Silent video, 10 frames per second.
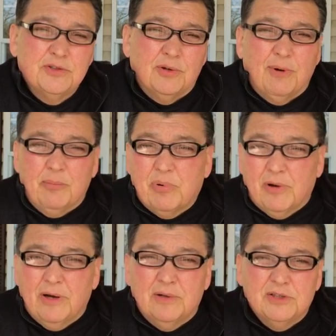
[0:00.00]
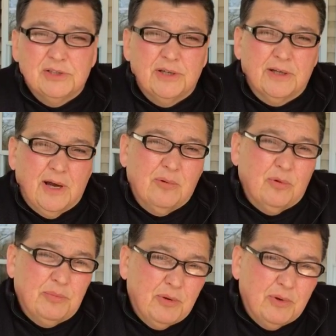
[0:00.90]
So my prayer is that God
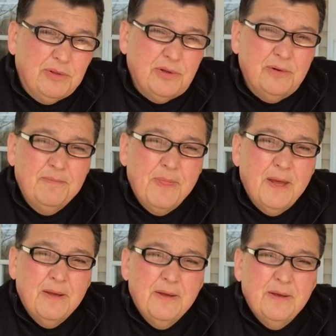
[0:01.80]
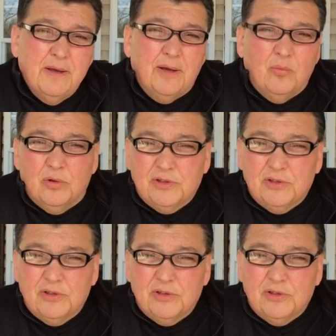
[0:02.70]
will be with you, and we'll